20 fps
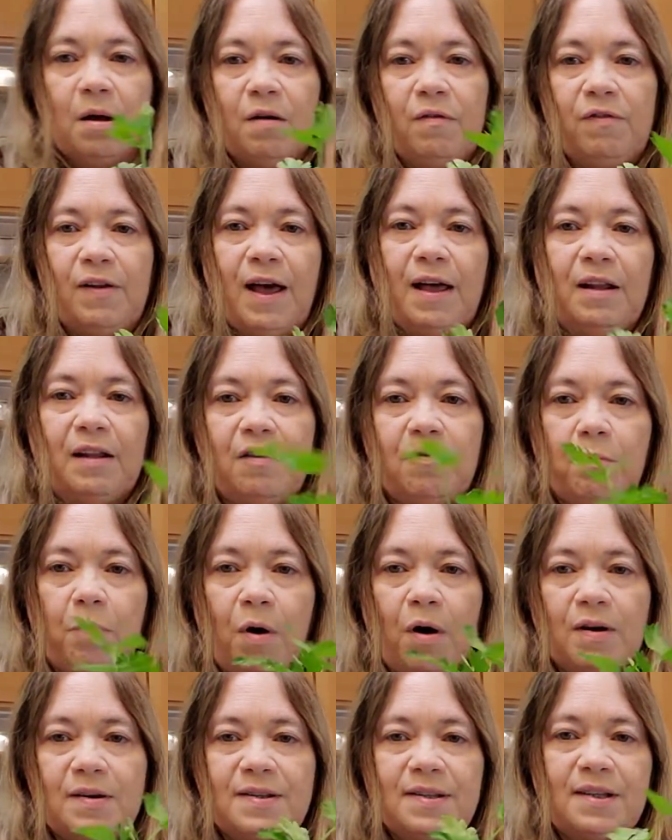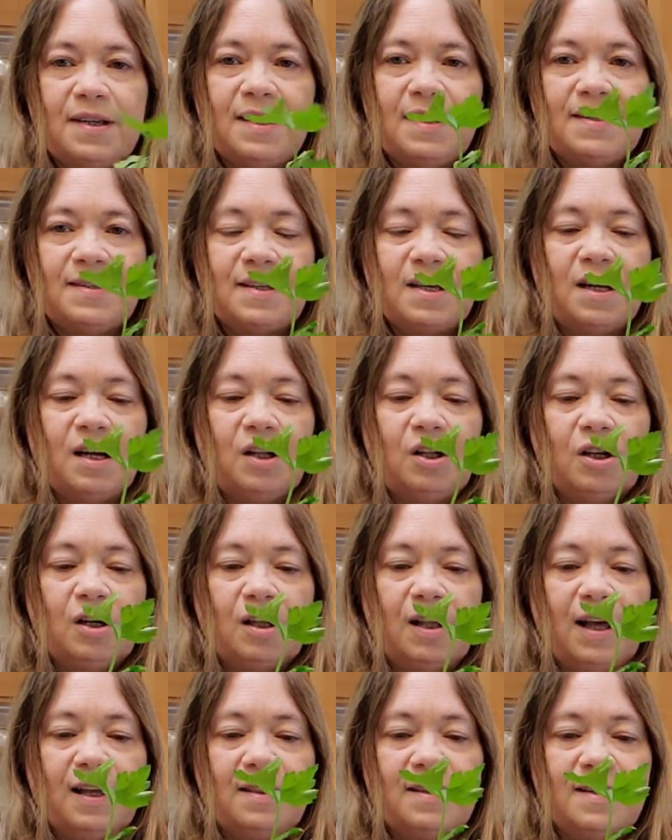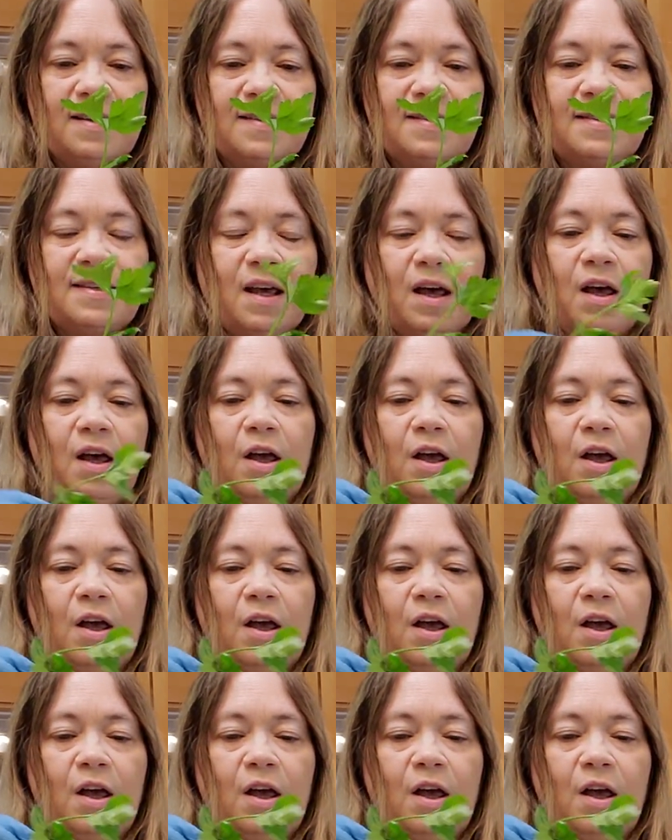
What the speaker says: flat leaf parsley, it's going to look like this.